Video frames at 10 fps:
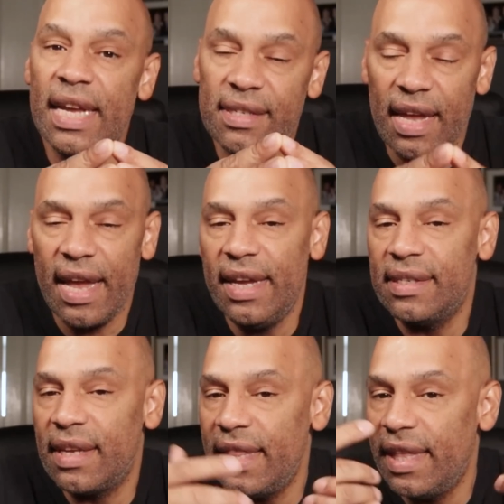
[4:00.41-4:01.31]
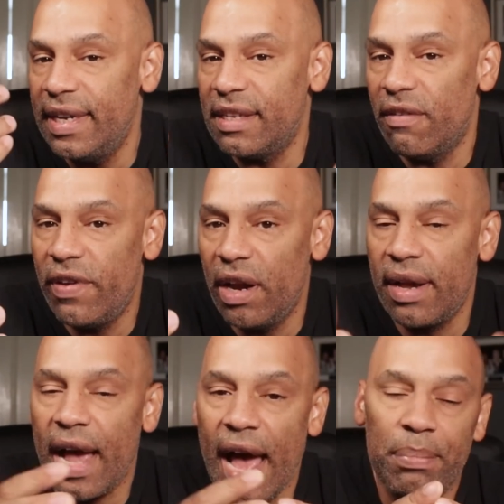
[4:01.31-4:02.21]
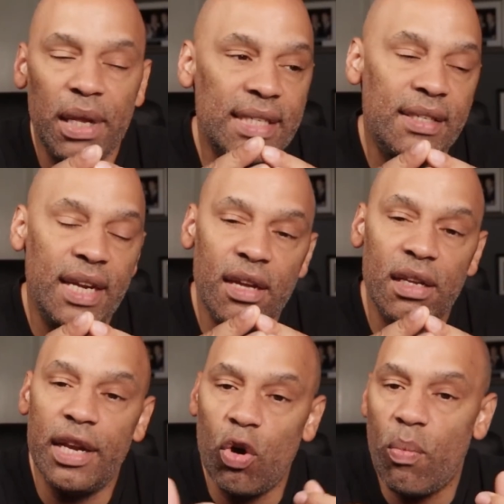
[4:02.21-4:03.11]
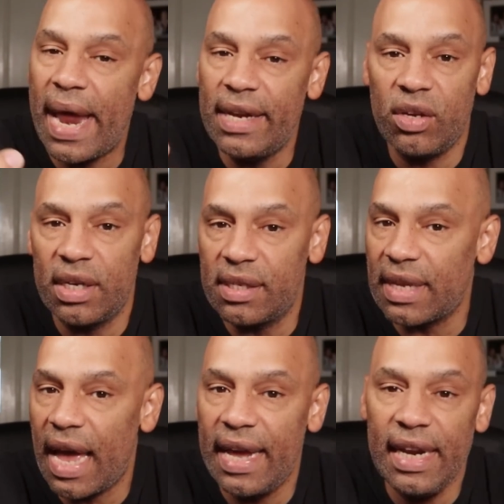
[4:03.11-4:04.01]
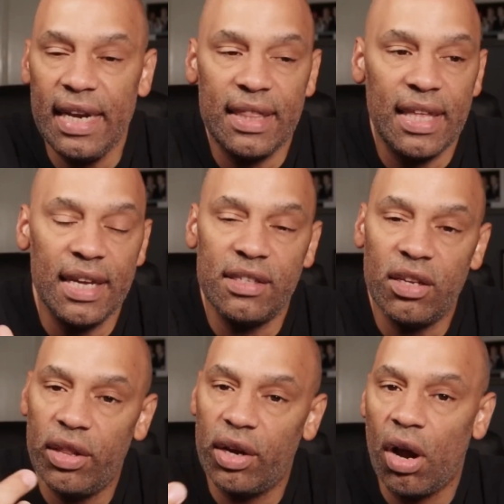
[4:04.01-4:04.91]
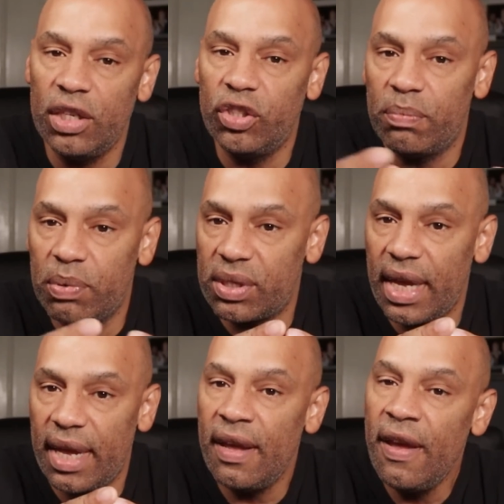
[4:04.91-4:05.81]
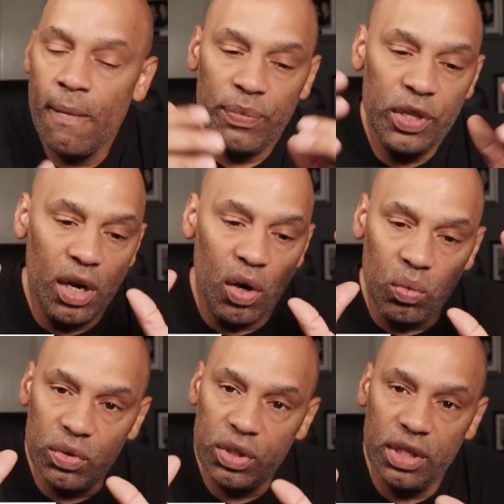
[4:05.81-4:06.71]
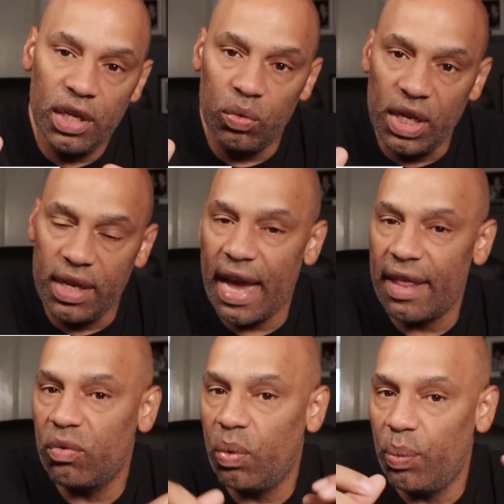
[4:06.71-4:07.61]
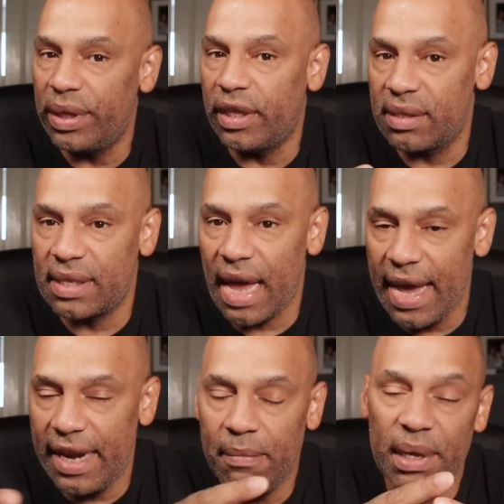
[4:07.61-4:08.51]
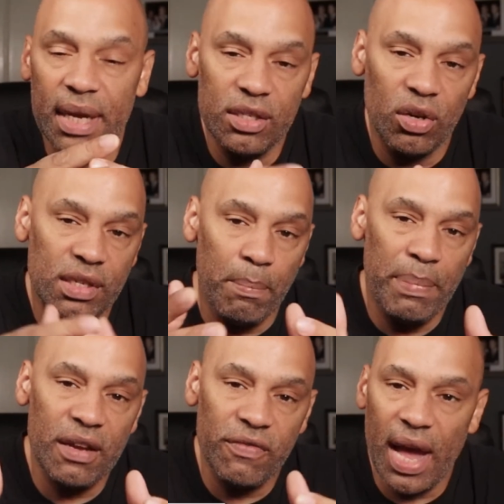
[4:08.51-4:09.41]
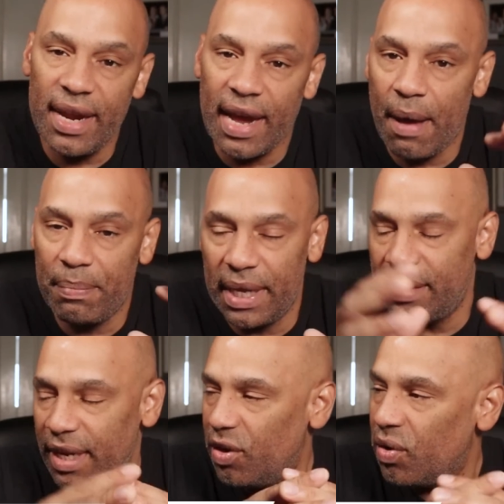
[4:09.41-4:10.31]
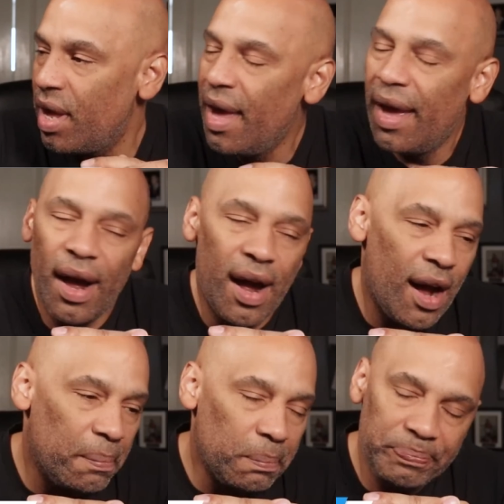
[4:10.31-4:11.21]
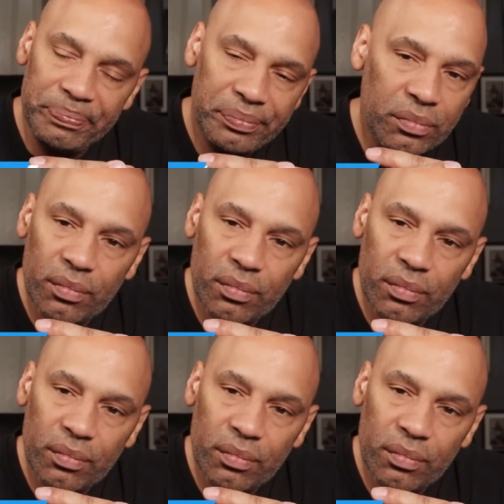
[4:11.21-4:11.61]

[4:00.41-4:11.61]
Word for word: They say, he said that it's a very complex deal and nobody's going to sign anything until they're one hundred percent, you know, you know, together with what they're signing, because, you know, it's a big fight, complex deal. Um,